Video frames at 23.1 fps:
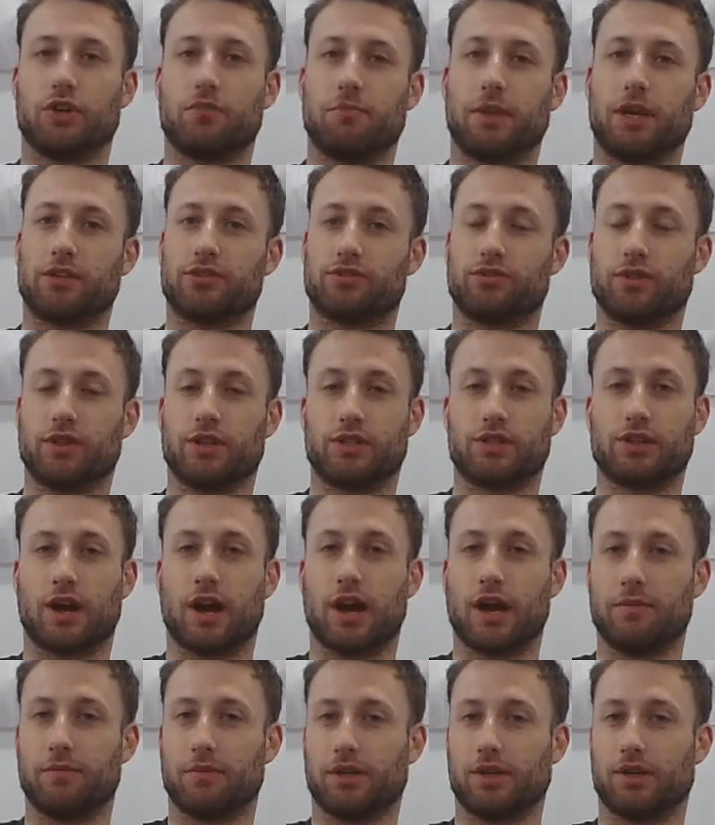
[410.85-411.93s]
make sure the
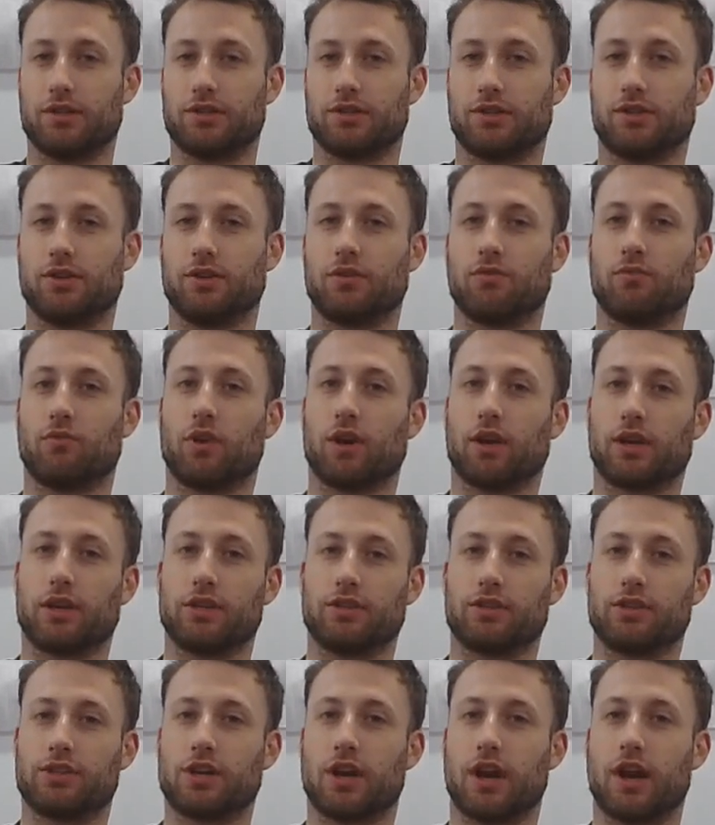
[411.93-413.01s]
timing is good, work on
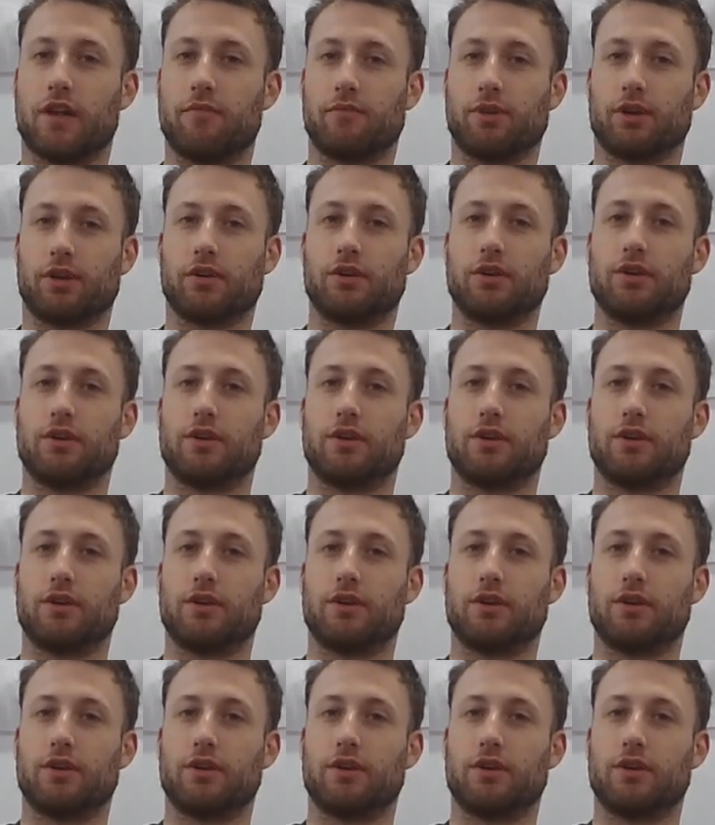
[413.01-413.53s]
your timing.